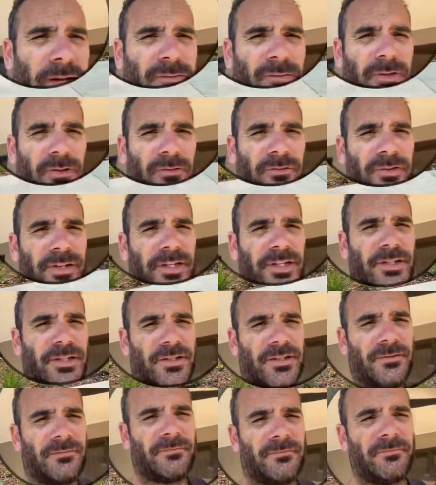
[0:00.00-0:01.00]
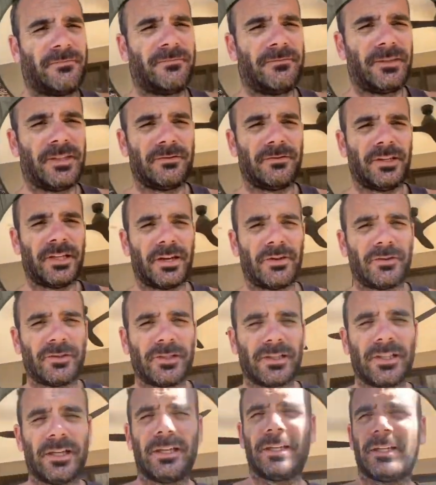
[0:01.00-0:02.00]
I finish this video is
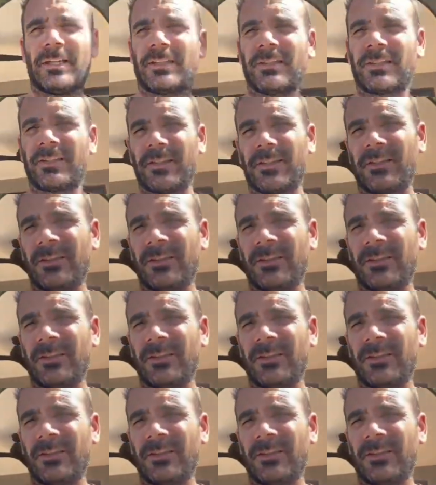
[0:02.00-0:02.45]
cleaning it, so